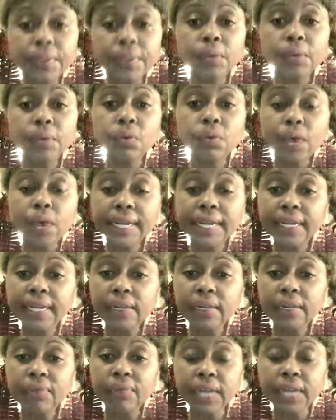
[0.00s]
will write in
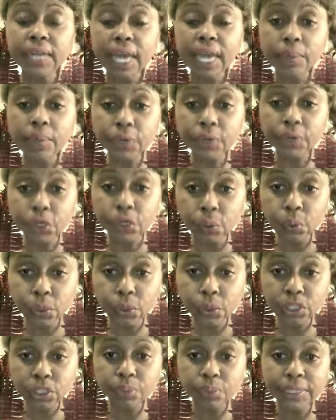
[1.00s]
vocabulary words
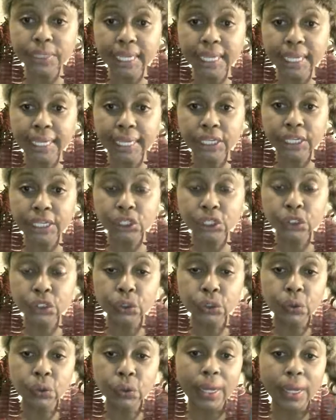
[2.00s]
pertaining
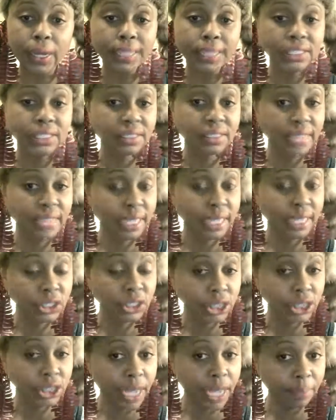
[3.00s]
to just that
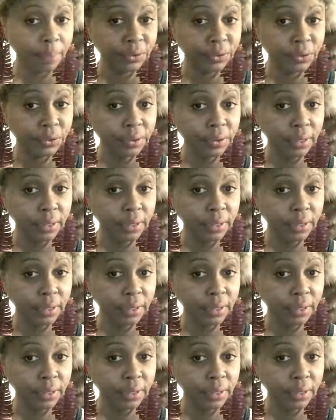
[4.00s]
chapter,